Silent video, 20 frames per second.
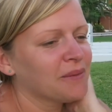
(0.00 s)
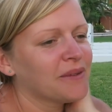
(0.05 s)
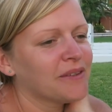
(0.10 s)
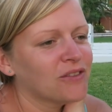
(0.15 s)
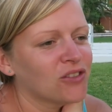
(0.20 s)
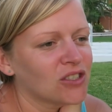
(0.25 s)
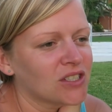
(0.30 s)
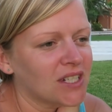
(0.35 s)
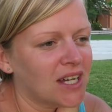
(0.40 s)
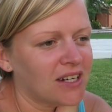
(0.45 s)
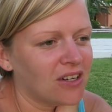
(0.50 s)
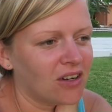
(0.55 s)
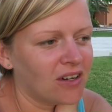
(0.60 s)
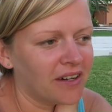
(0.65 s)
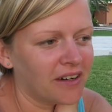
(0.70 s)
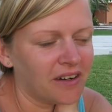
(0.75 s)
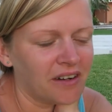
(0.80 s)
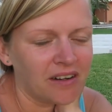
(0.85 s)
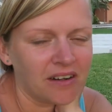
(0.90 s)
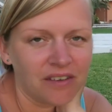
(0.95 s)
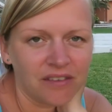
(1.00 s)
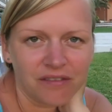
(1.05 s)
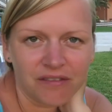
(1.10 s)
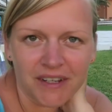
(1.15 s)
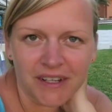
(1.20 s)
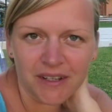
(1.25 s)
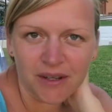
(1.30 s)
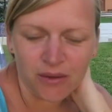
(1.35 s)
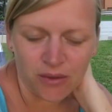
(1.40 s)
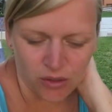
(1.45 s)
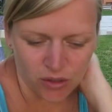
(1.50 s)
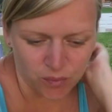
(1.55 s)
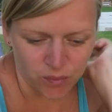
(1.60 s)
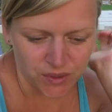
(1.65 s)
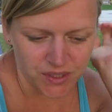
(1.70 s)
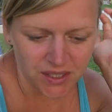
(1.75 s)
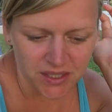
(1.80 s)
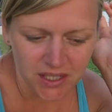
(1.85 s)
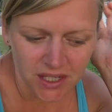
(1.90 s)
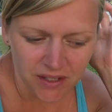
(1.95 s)
We've just had our little vino club.
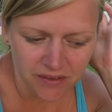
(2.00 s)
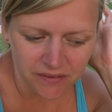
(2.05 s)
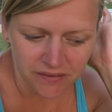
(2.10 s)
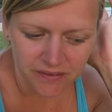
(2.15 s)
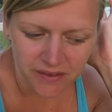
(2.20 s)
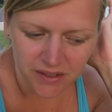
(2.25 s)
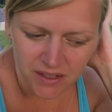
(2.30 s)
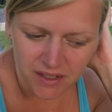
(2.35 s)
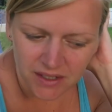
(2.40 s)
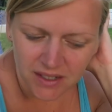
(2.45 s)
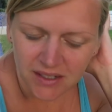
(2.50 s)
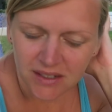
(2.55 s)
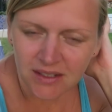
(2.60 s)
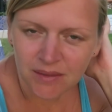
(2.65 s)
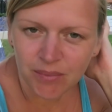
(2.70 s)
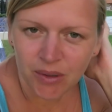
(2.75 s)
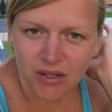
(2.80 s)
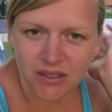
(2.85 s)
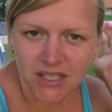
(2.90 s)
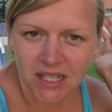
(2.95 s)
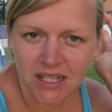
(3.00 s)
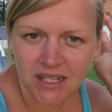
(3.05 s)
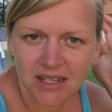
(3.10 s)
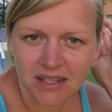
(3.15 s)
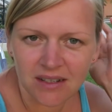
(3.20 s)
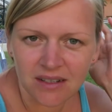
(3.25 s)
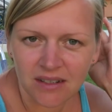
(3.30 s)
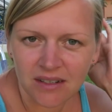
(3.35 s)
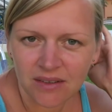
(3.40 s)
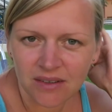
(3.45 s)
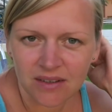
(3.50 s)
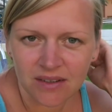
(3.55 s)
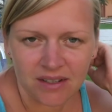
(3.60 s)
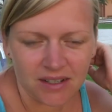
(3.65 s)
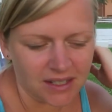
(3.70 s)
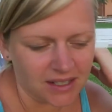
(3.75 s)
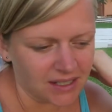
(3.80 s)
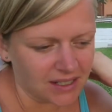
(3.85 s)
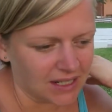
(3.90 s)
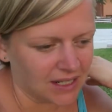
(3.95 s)
We did partake in
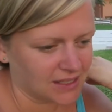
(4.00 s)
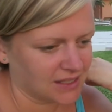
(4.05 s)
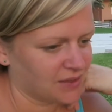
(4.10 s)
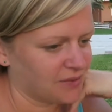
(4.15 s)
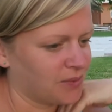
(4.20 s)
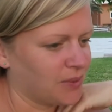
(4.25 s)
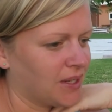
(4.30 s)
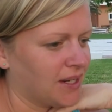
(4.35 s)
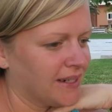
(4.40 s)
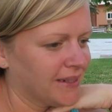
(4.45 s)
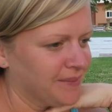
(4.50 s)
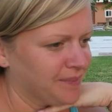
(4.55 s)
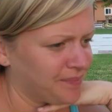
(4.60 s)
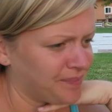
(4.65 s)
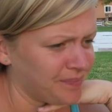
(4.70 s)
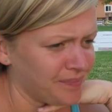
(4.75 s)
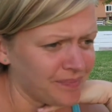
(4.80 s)
a little glass of wine.